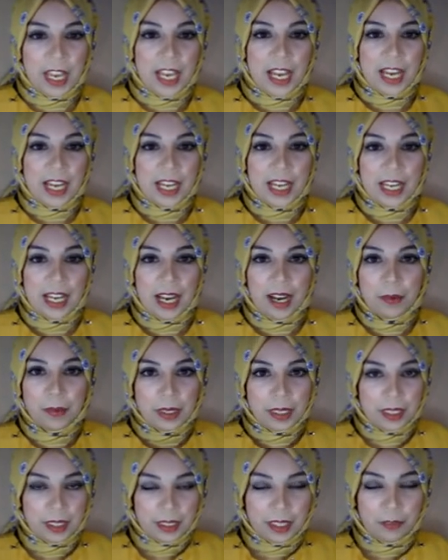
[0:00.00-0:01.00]
I
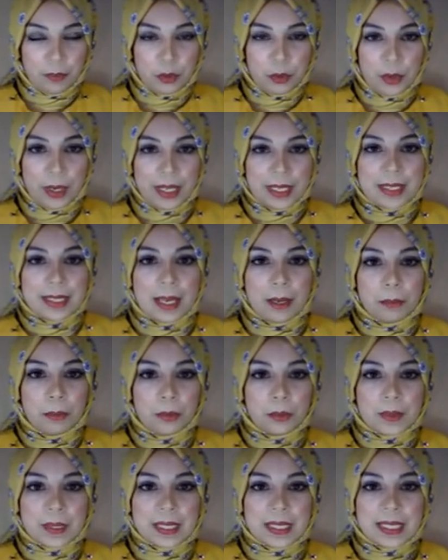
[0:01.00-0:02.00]
will give you
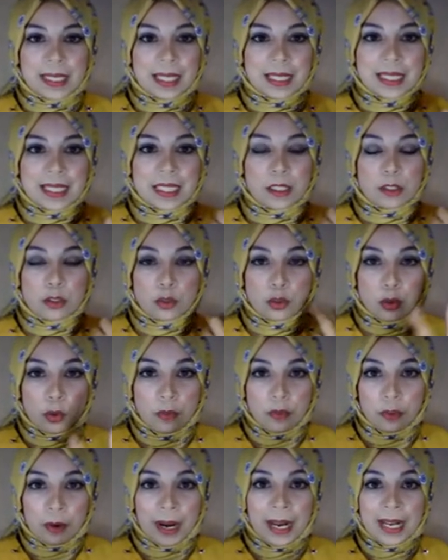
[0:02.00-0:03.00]
examples. That's 2
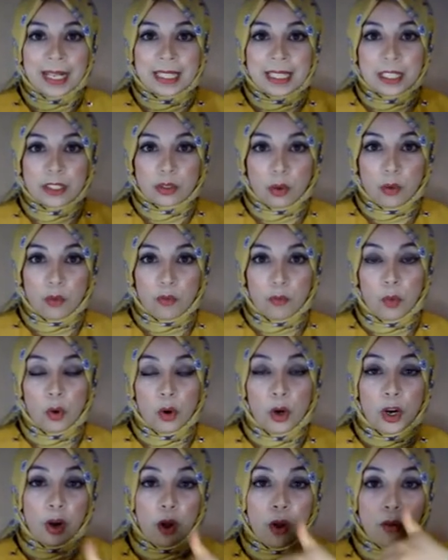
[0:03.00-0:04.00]
varieties or
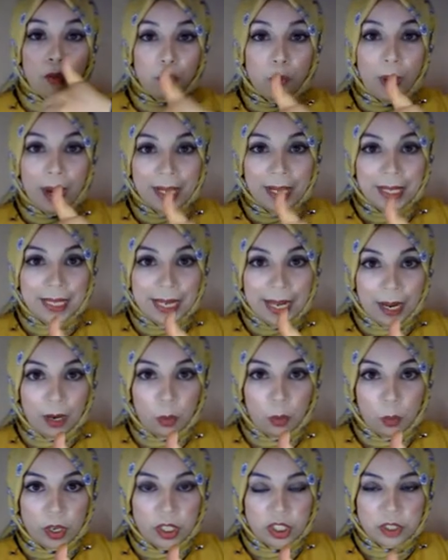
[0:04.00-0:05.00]
more of one
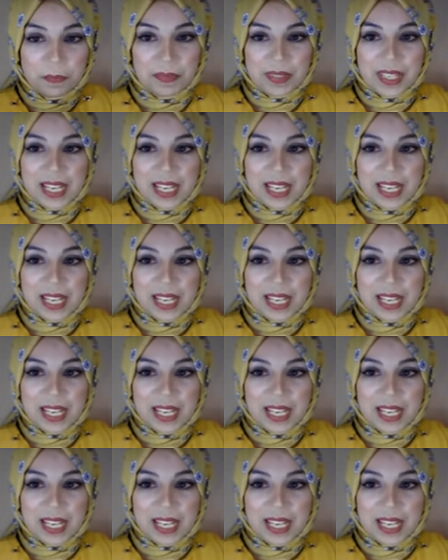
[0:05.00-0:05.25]
language.